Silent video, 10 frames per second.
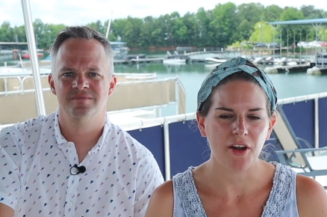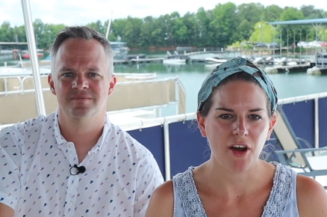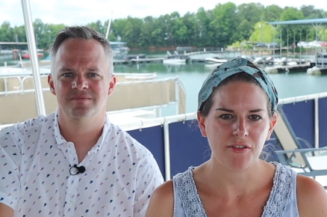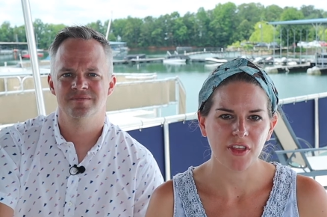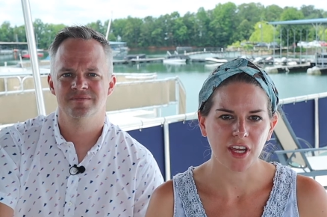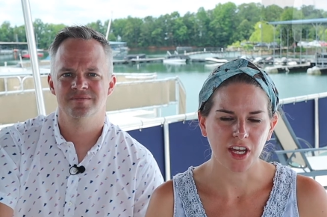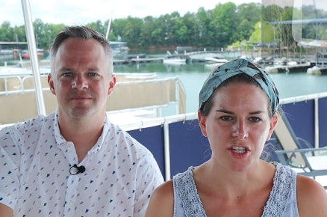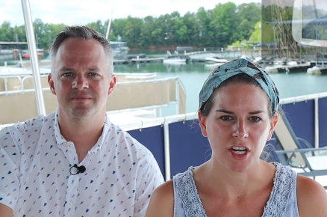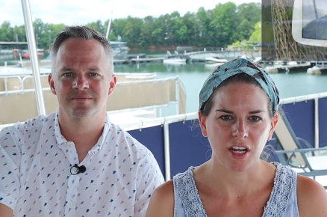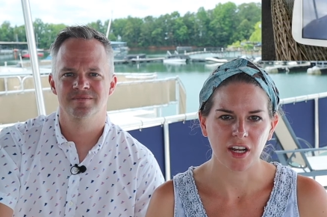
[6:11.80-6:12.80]
Speaker 1: off the
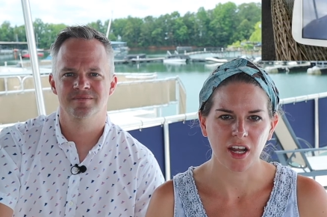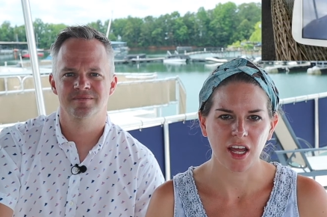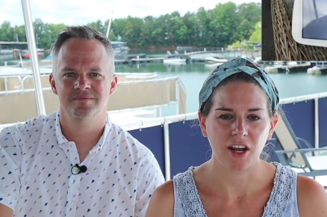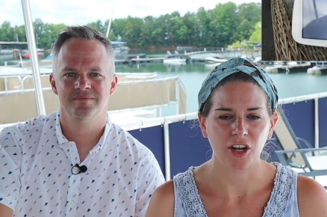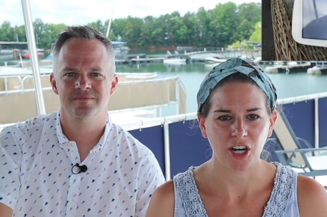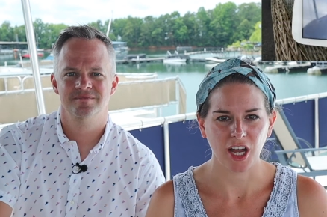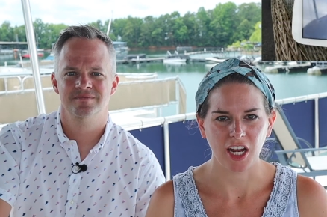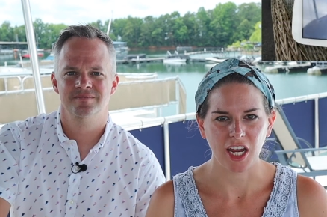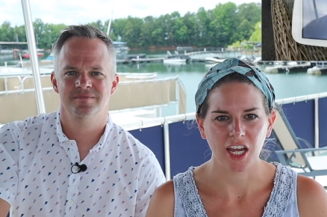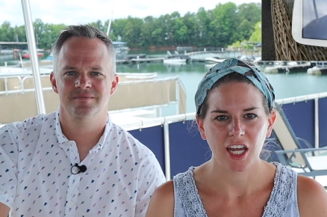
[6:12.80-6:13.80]
kitchen in her
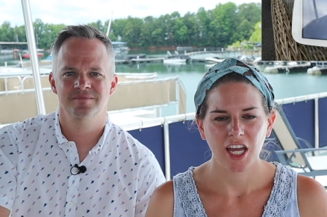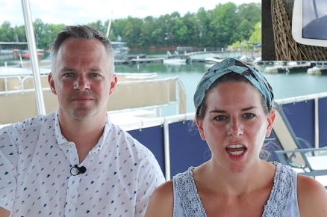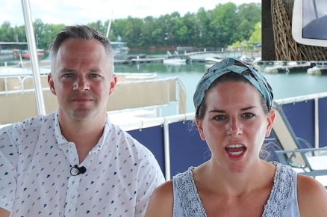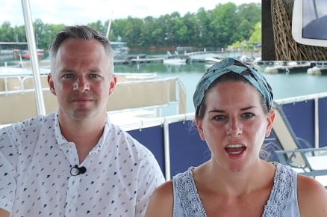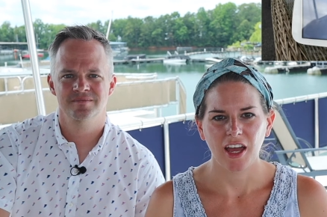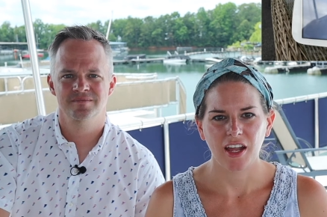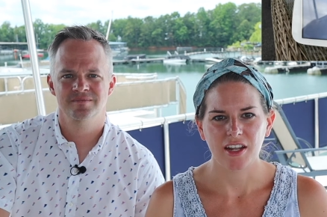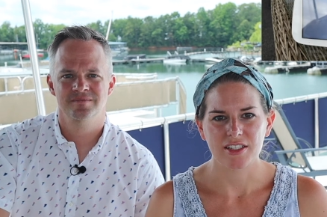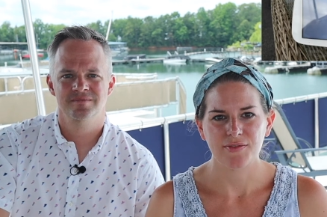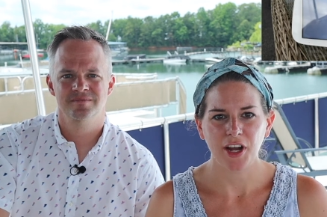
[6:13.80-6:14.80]
cuddy, and
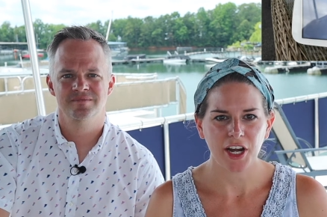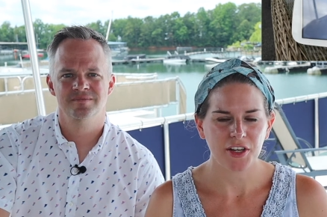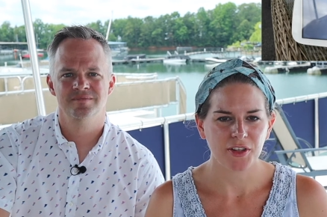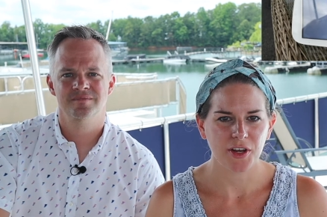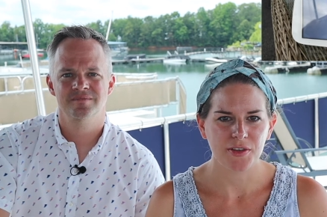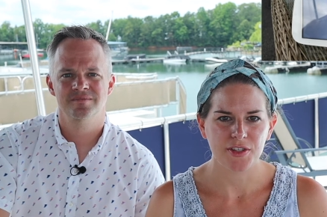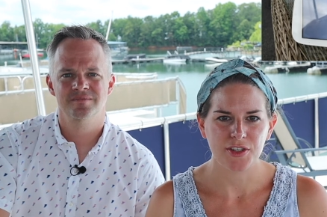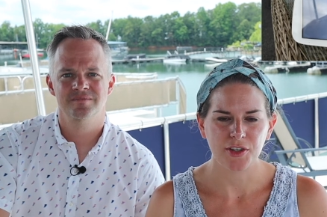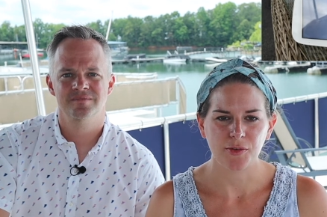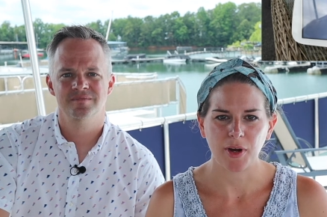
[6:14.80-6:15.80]
it's very close
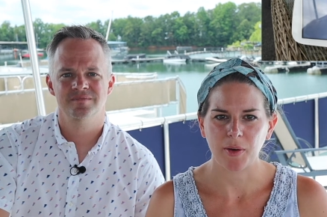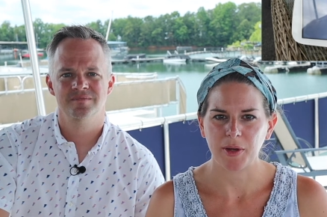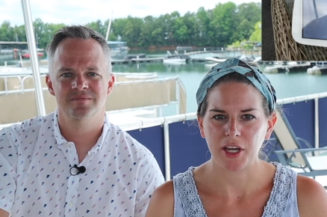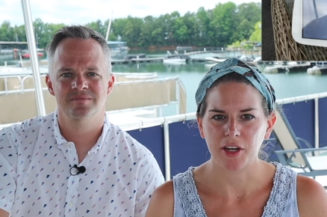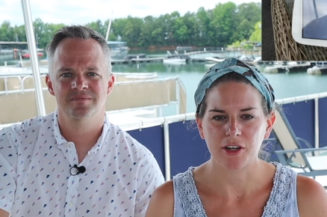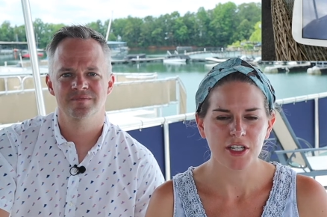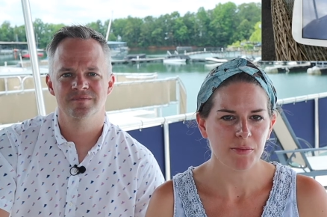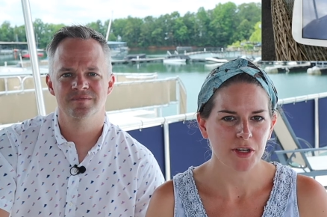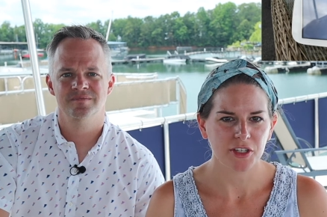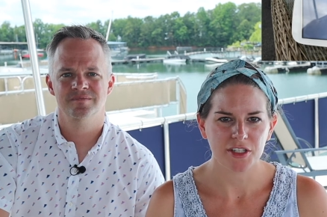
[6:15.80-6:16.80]
to where we are
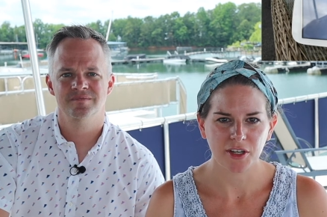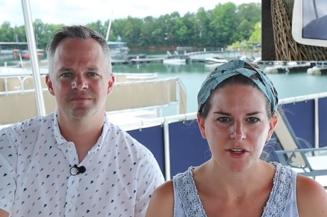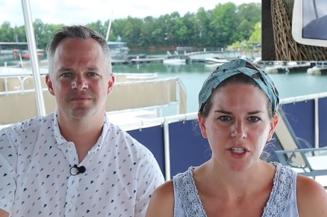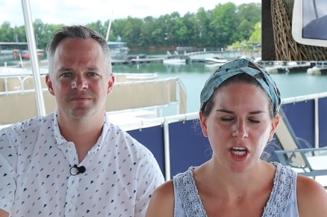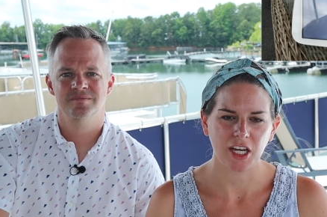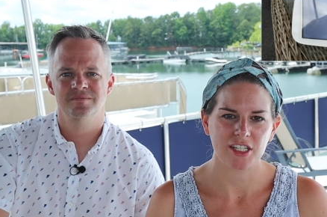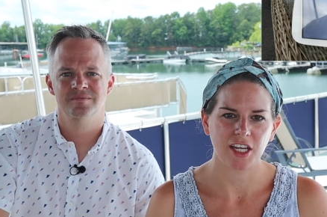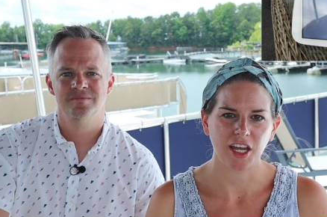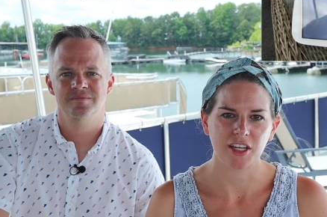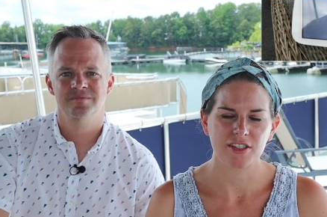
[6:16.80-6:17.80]
typically
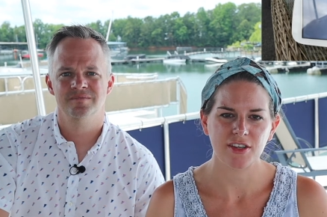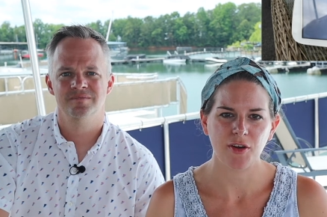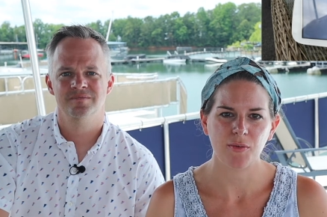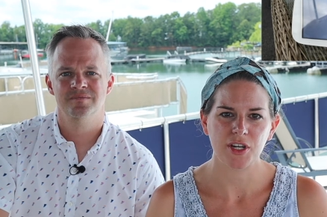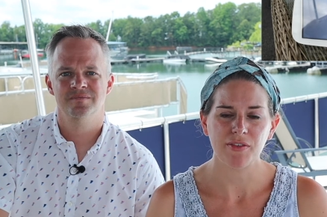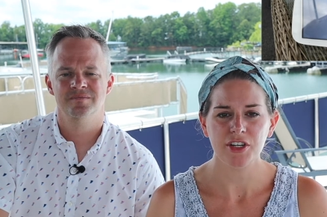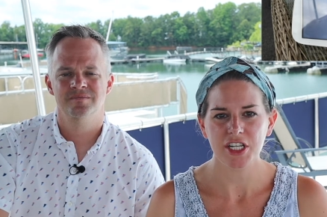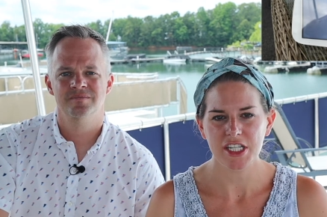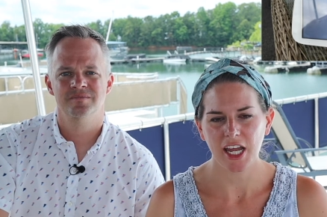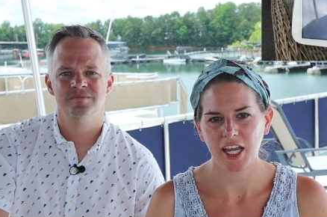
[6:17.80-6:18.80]
socializing. So whenever
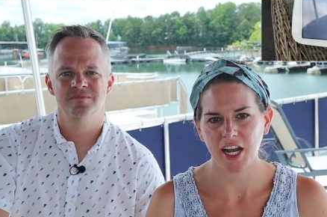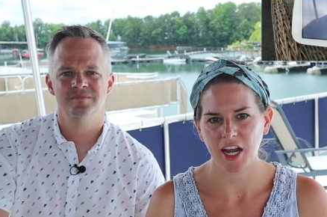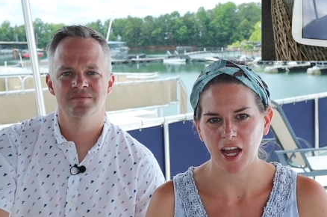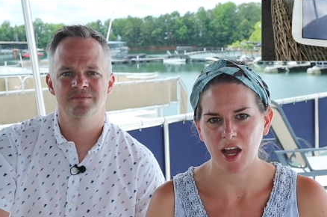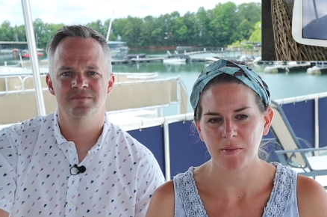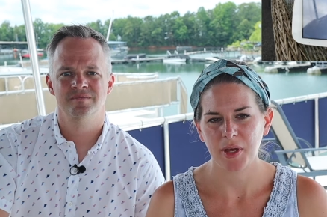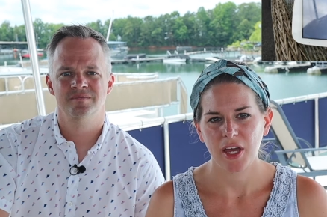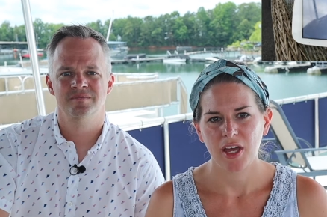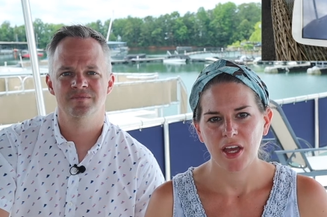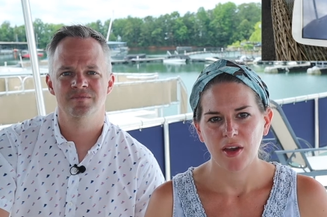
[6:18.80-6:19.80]
she's taking a nap,
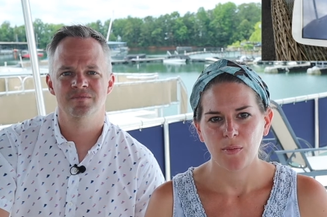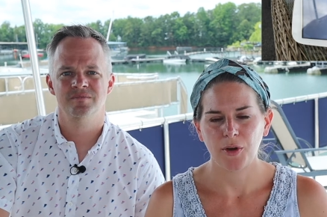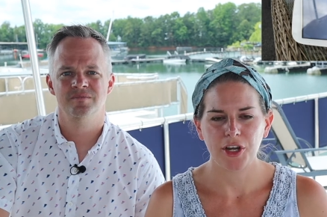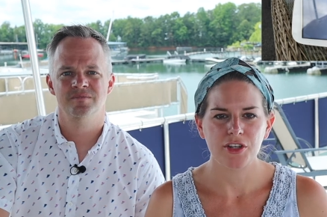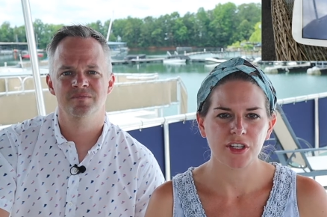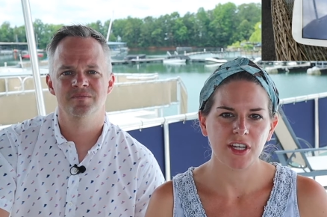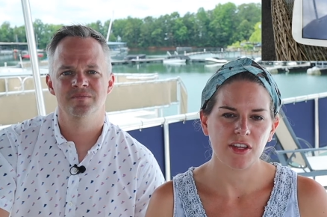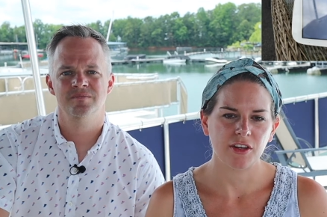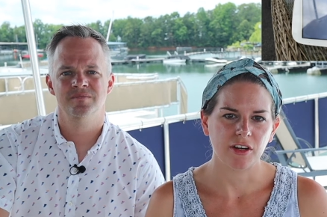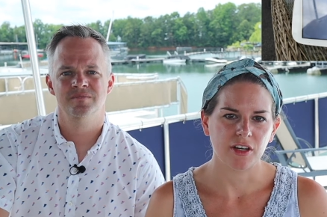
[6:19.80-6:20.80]
we're usually
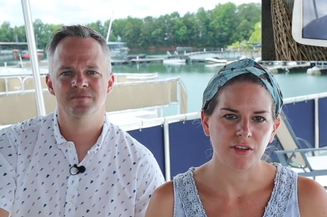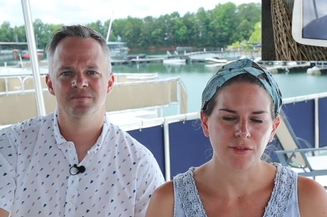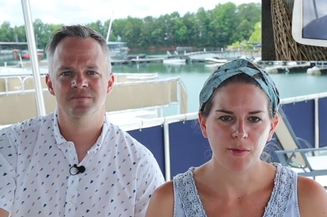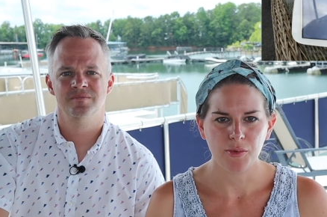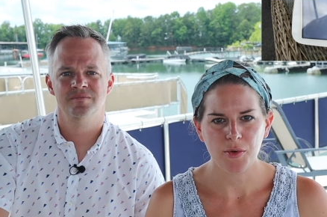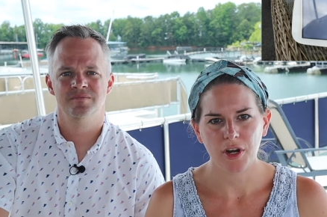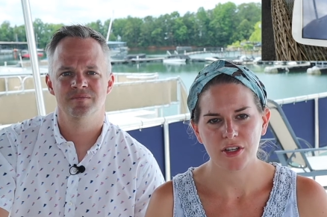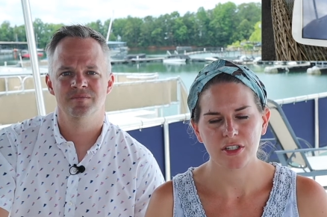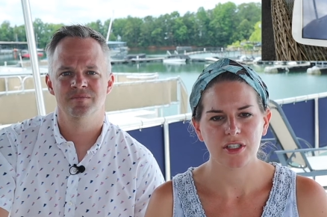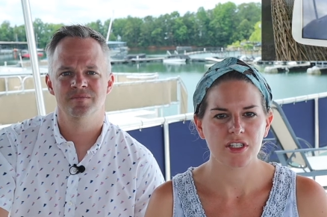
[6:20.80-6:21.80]
either on the front
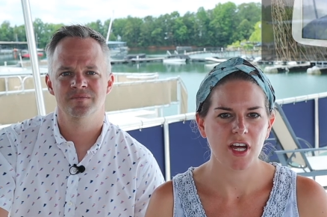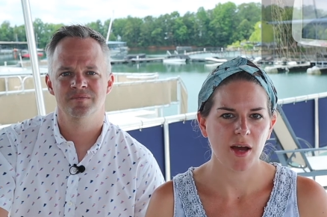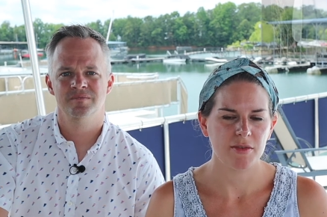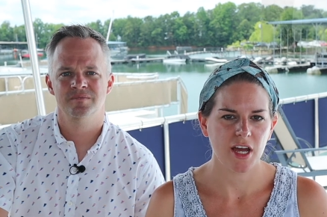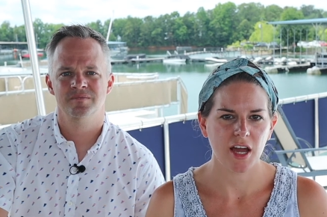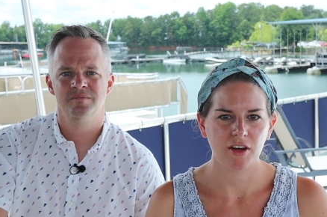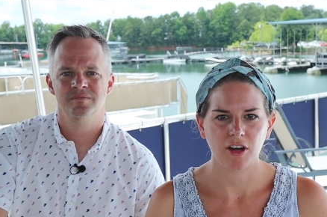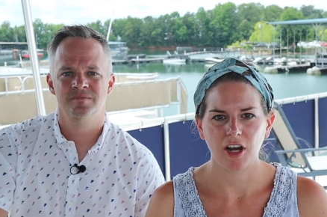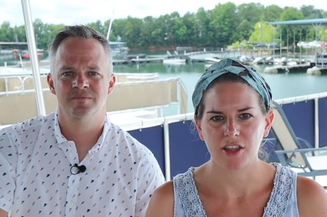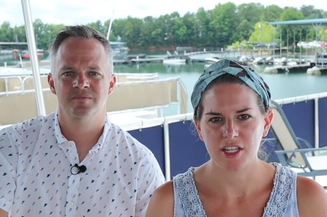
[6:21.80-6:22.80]
porch, the top deck, or
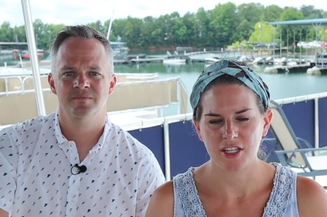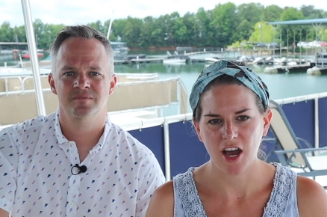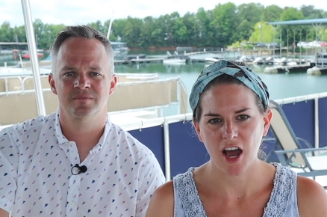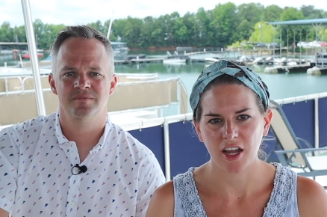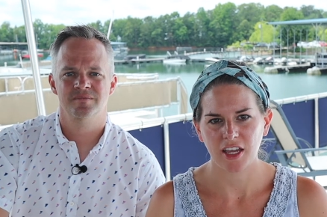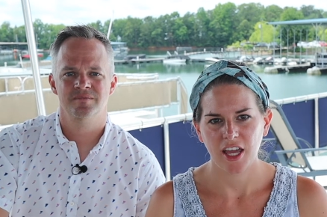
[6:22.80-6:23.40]
on the dock.